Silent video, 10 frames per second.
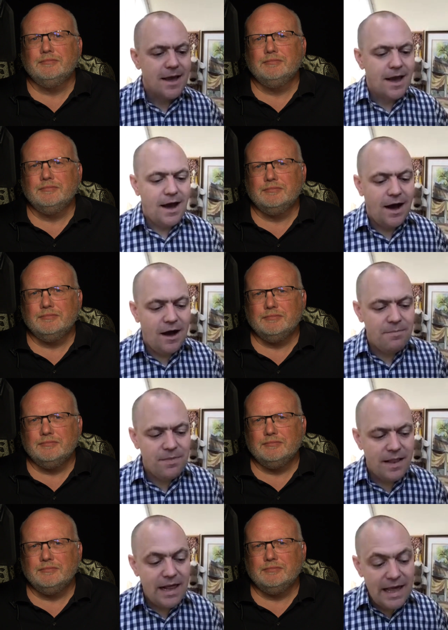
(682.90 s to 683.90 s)

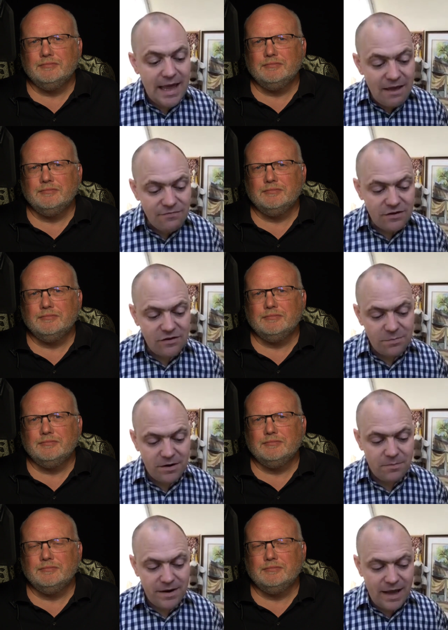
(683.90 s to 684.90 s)
Speaker 1: Um, if the disciplinary
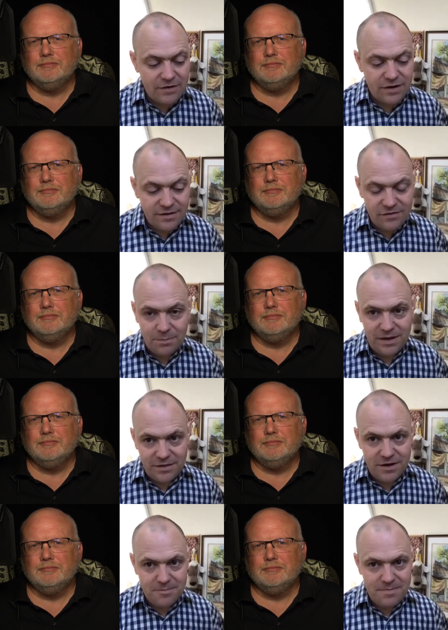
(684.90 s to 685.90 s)
committee actually disciplined
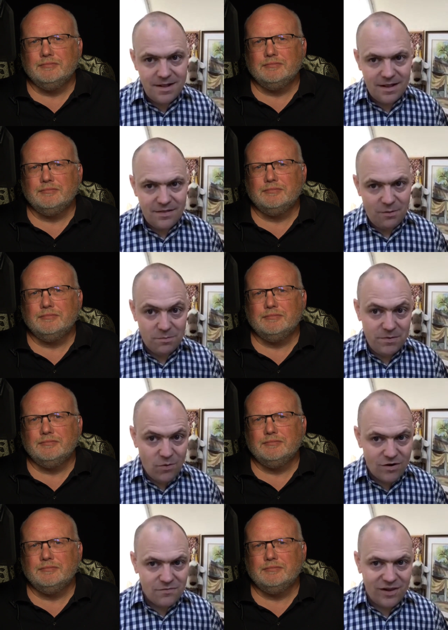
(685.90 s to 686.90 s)
them, that would be
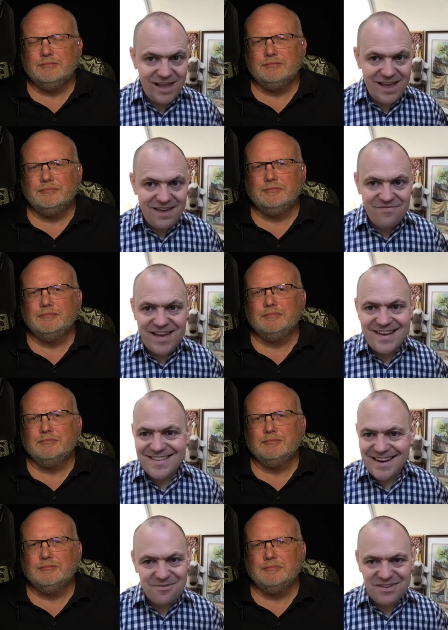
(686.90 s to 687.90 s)
wonderful. If they
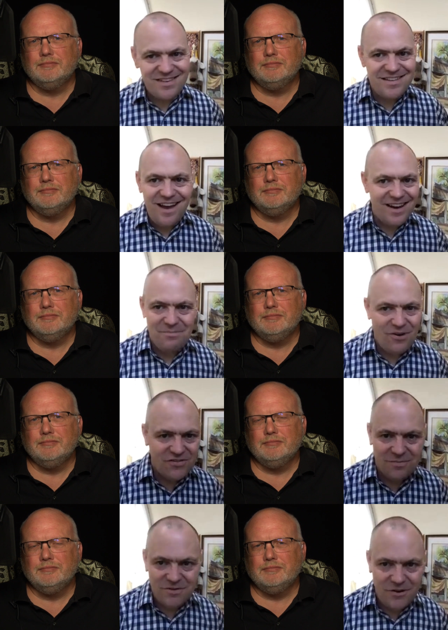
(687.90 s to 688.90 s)
didn't, which is entirely
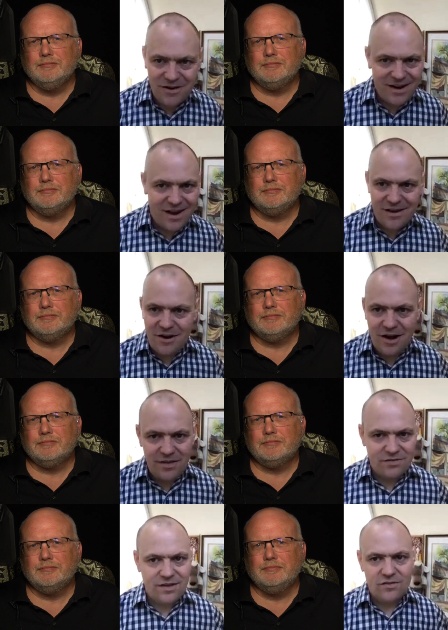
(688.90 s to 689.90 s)
possible, you and I know how these
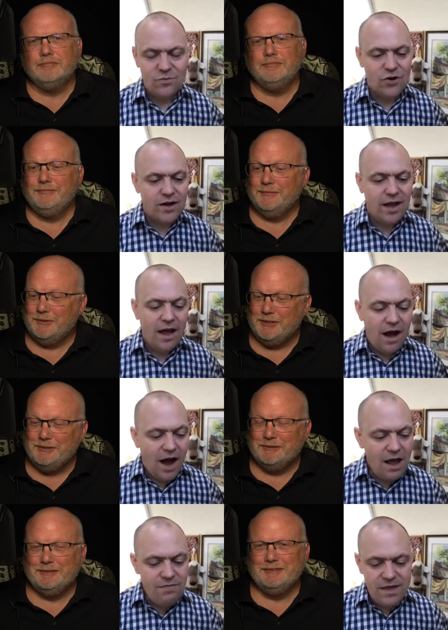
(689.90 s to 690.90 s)
things work. I, I
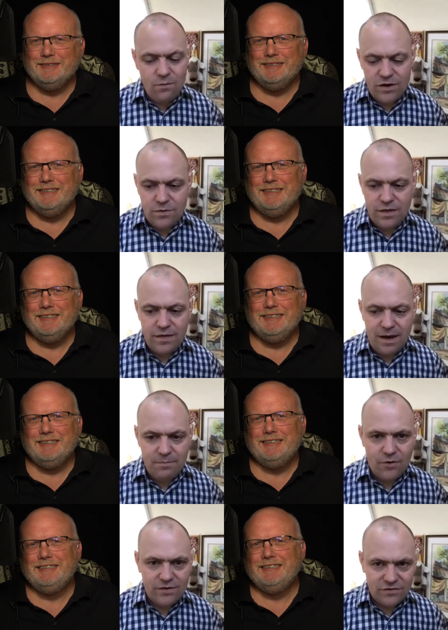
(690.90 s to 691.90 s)
think what you would at that
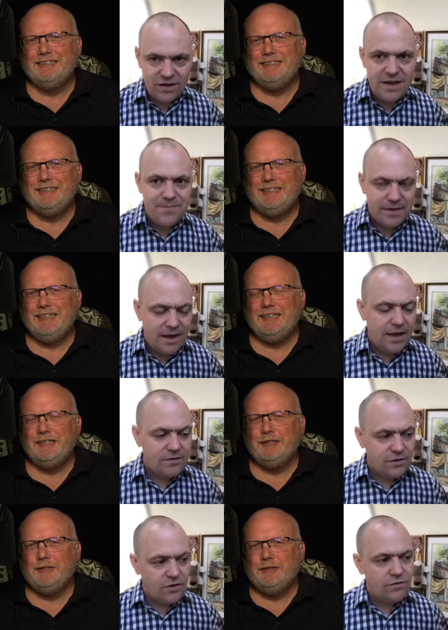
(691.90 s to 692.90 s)
point see is
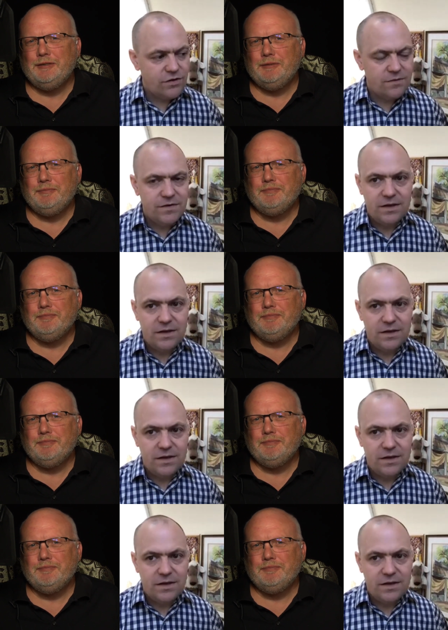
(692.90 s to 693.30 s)
the conservatives,